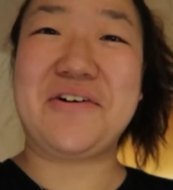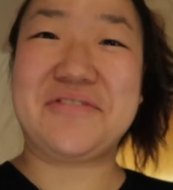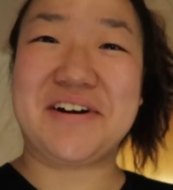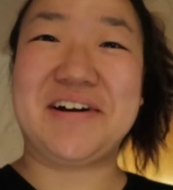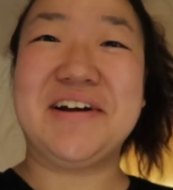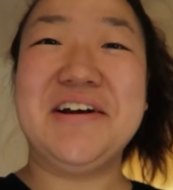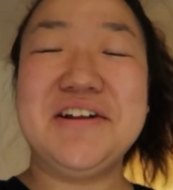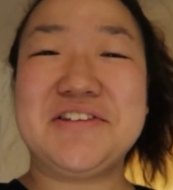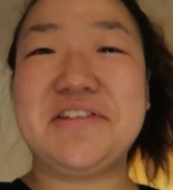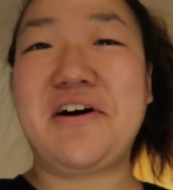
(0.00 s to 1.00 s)
over
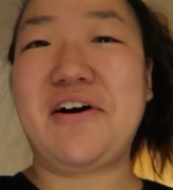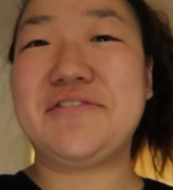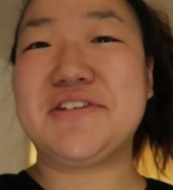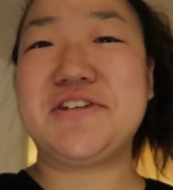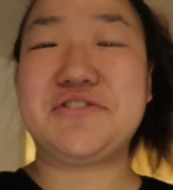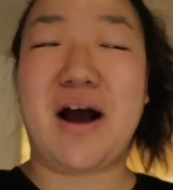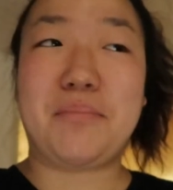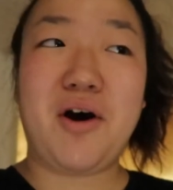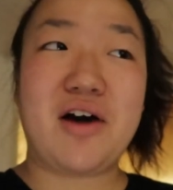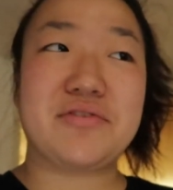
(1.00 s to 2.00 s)
to the office to
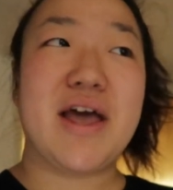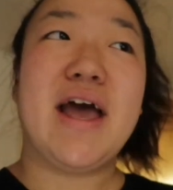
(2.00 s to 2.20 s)
drop off